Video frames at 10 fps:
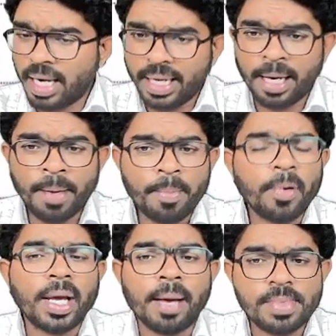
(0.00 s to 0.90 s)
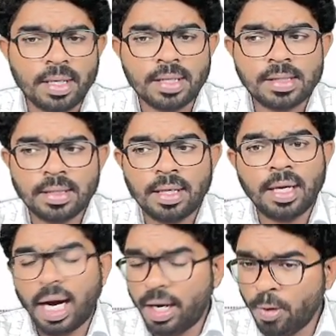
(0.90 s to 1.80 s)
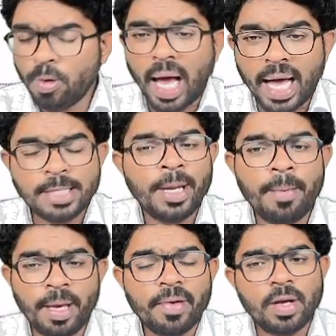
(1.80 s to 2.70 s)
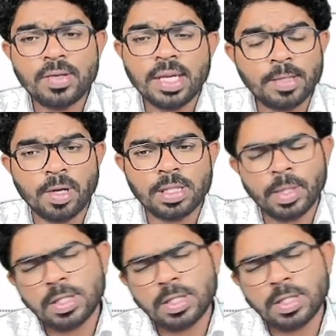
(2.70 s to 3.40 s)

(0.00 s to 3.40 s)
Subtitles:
attend my boot camp series and do as many PYQs as possible.